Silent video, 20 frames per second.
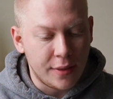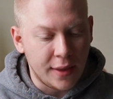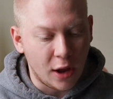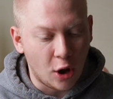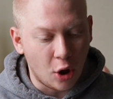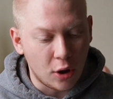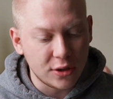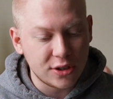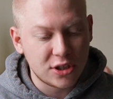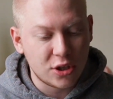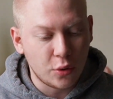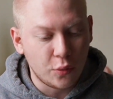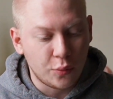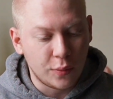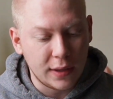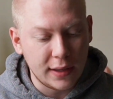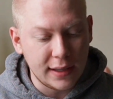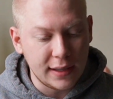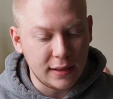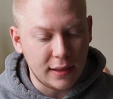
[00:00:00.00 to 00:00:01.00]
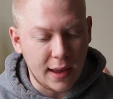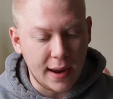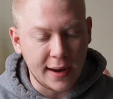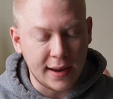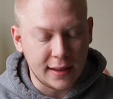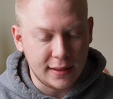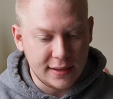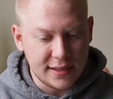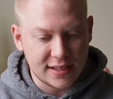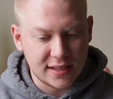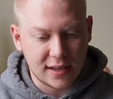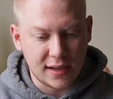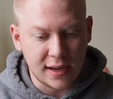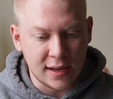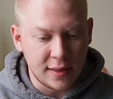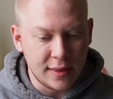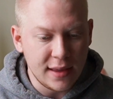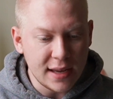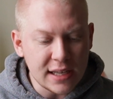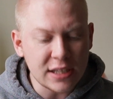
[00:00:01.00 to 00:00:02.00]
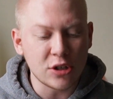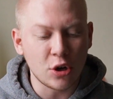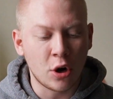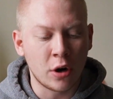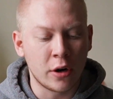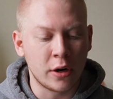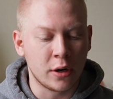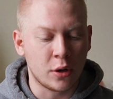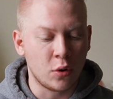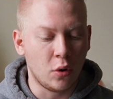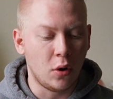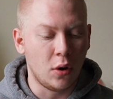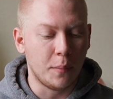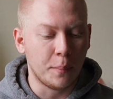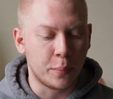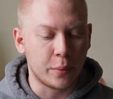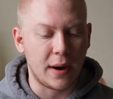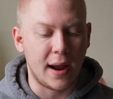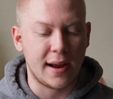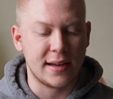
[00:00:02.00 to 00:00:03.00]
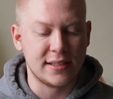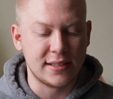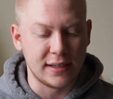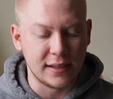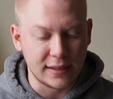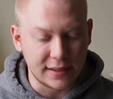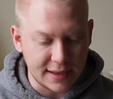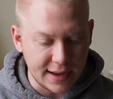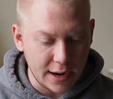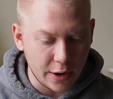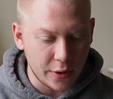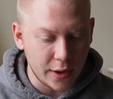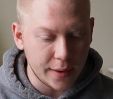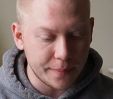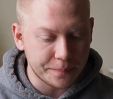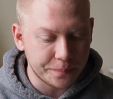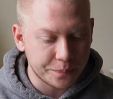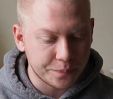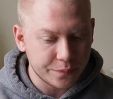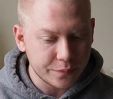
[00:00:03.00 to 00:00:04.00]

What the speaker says: They also really like, at least in this article, Braxton Garrett,